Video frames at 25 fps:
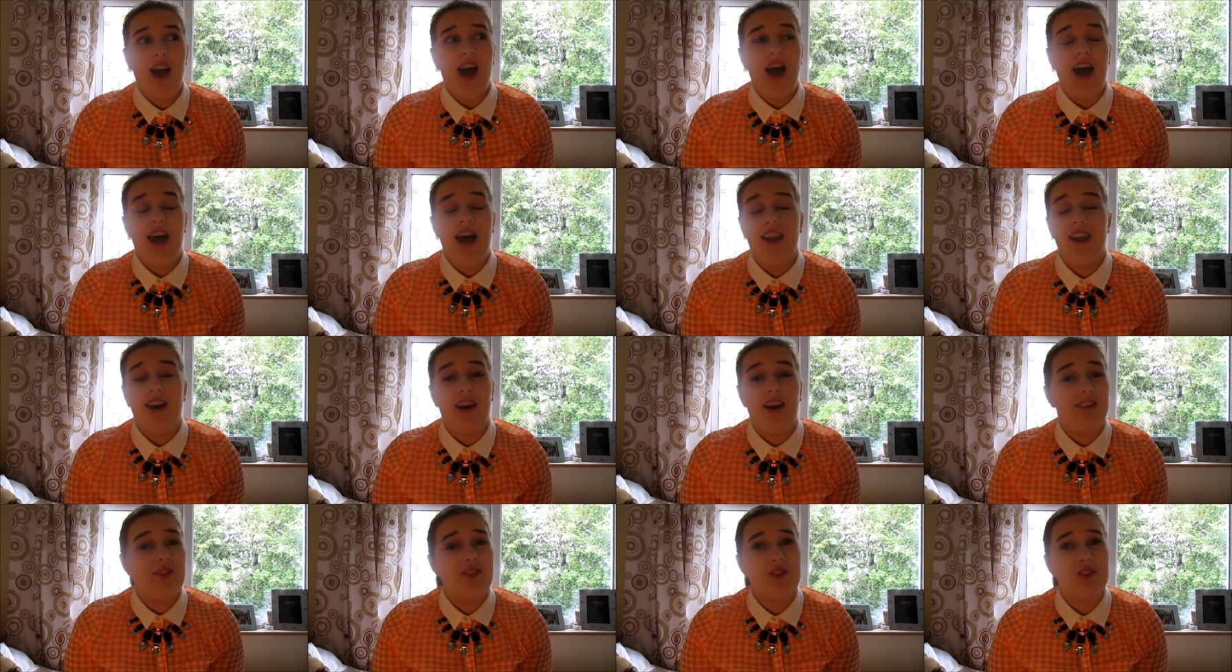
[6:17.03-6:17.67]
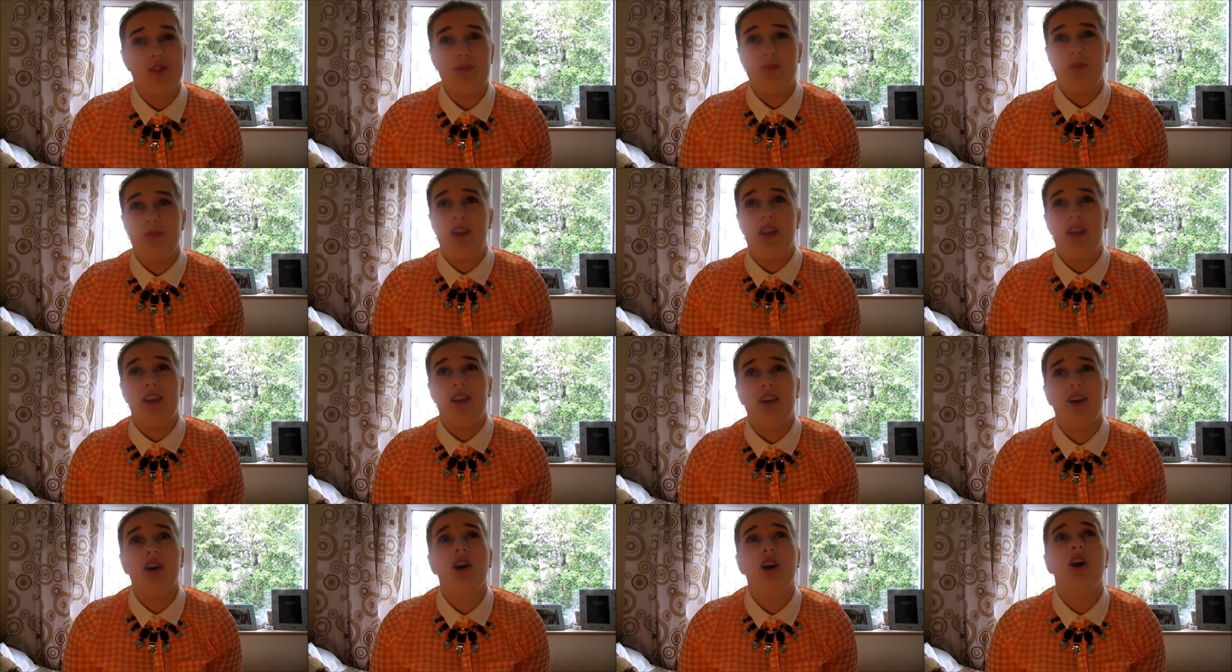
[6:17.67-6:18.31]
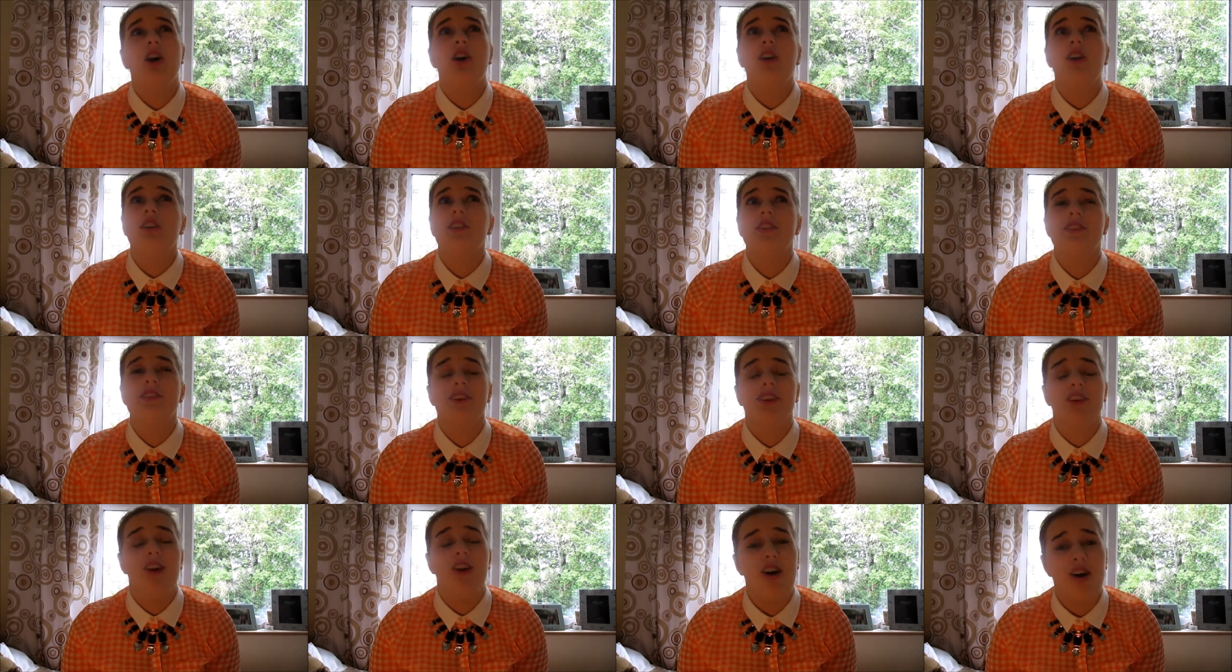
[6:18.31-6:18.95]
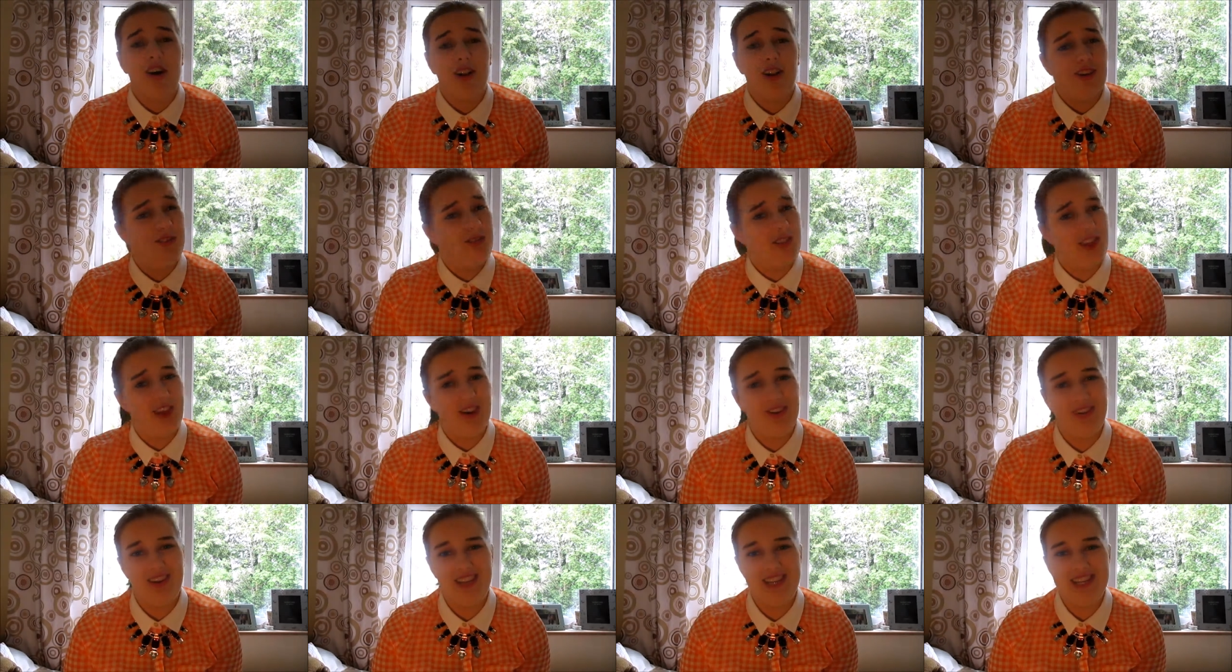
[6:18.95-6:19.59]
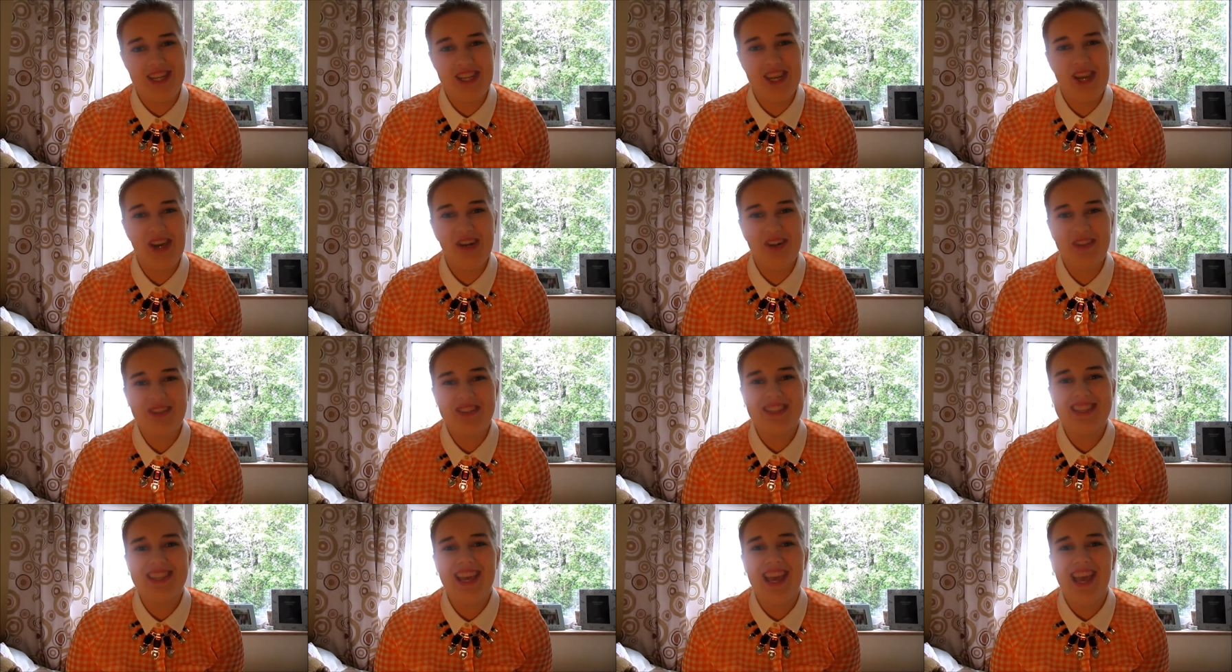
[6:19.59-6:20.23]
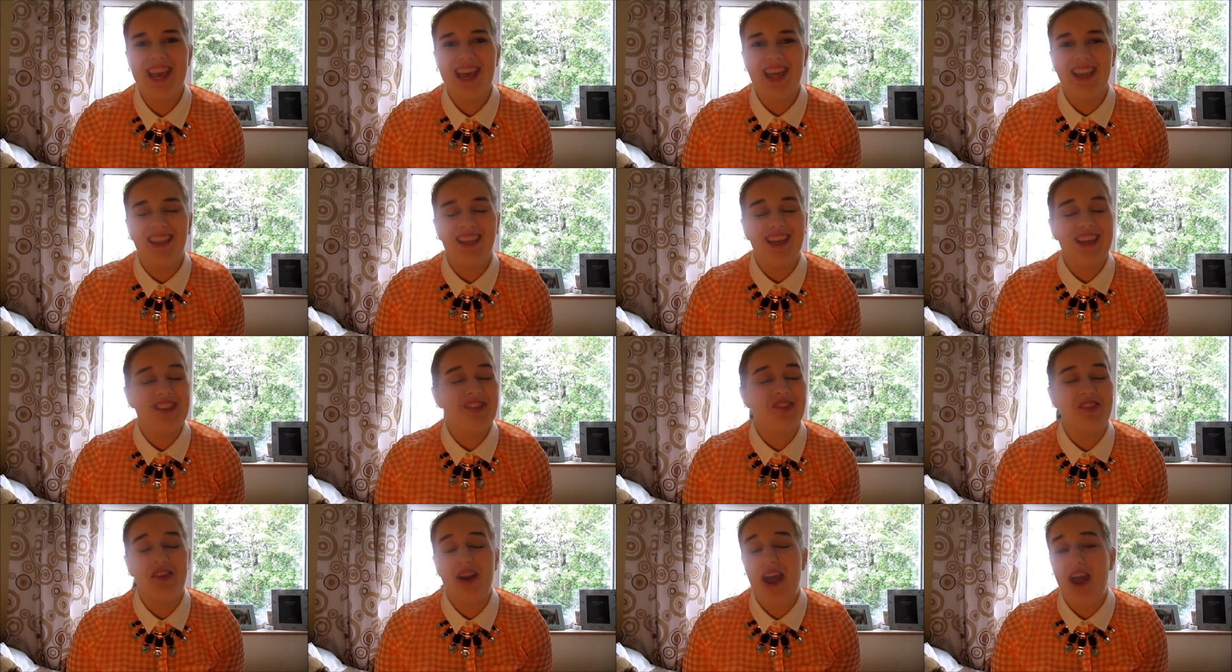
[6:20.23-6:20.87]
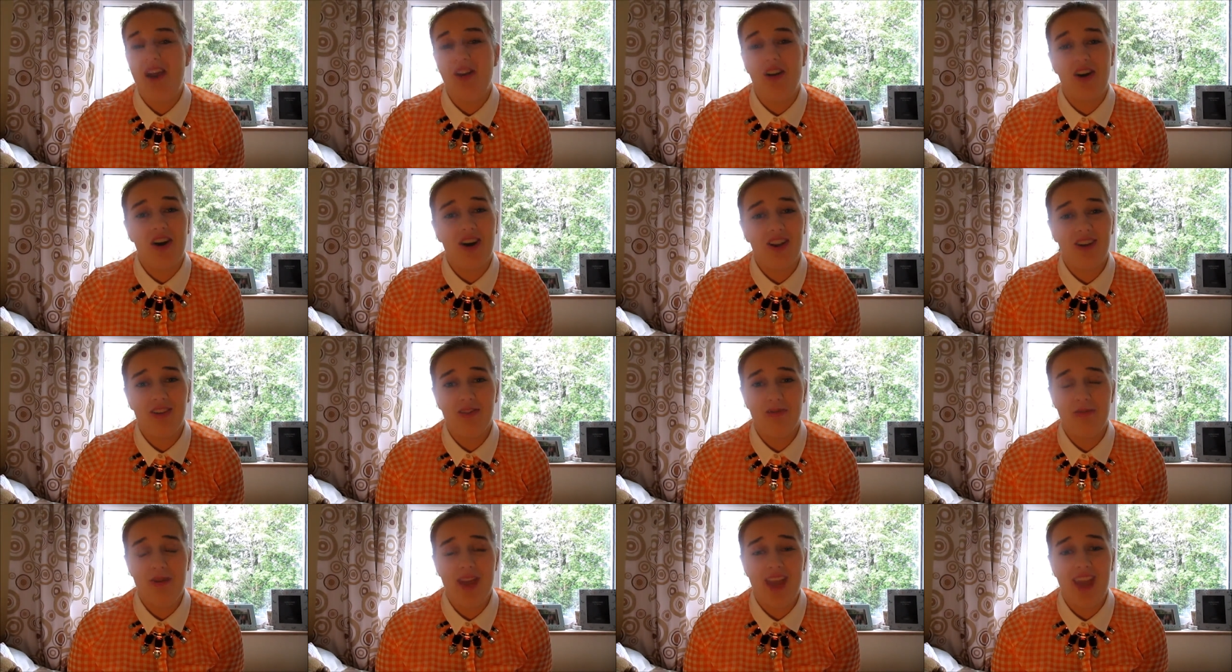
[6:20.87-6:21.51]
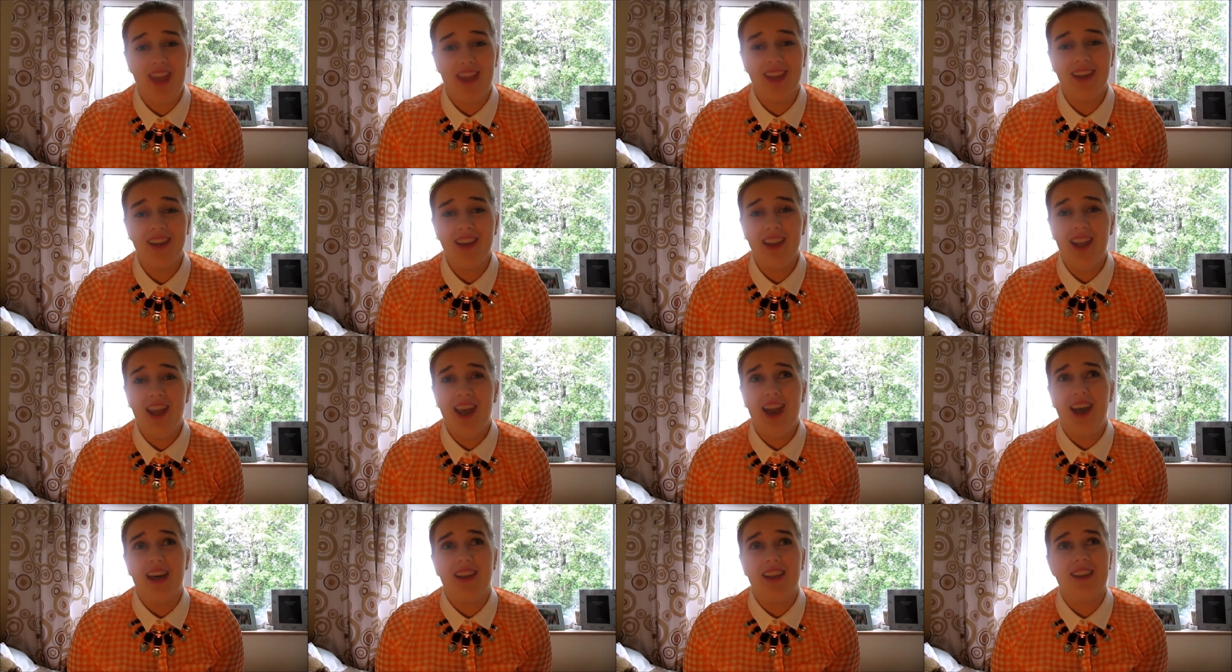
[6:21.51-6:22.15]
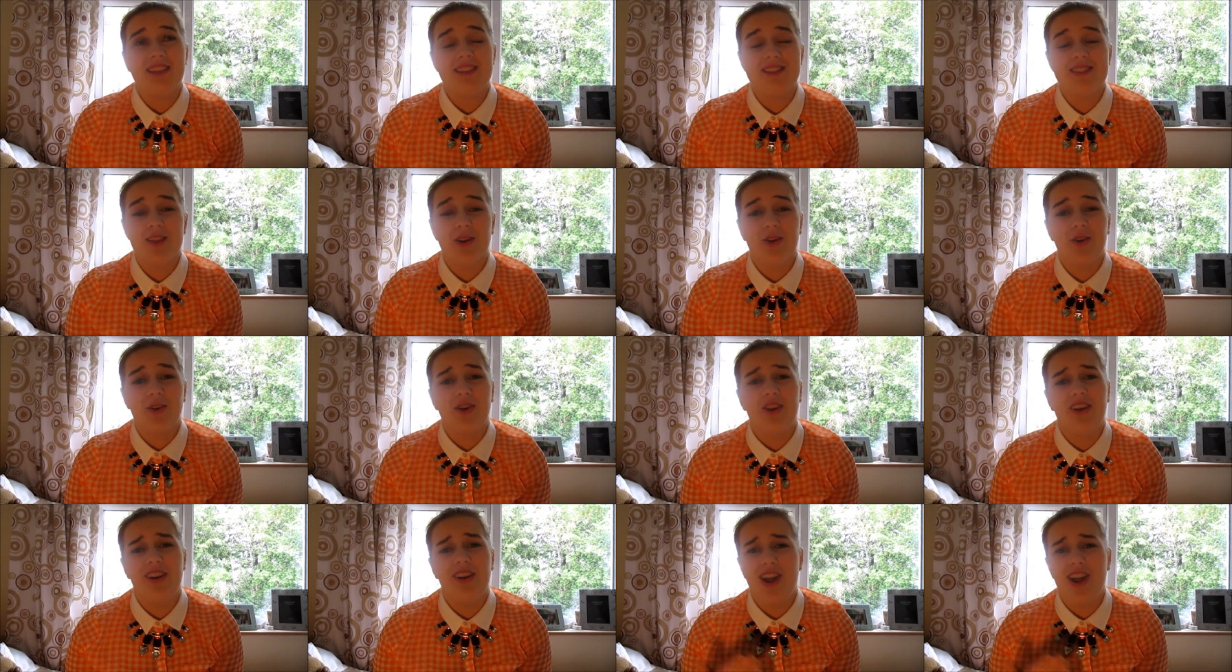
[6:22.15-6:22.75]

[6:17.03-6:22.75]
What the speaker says: And I've just been hooked on all of their videos like throughout all of May, and it's so good.